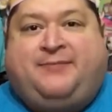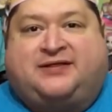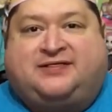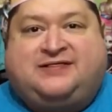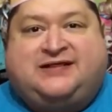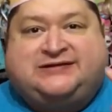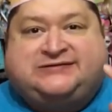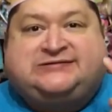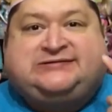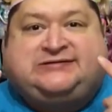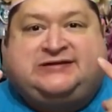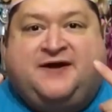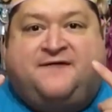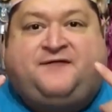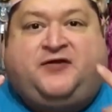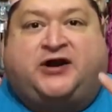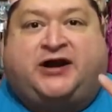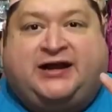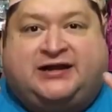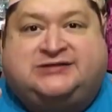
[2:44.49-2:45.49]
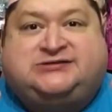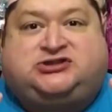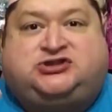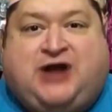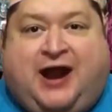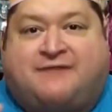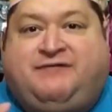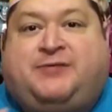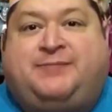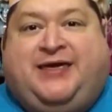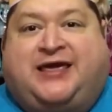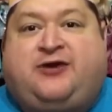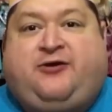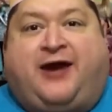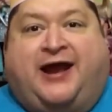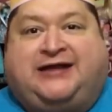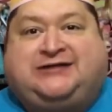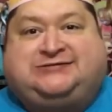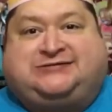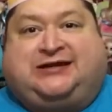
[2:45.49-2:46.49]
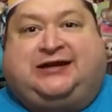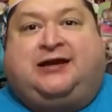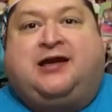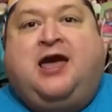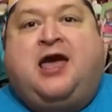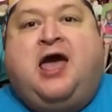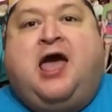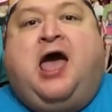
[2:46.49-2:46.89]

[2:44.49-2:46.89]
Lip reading: but this sniffer is driving me crazy.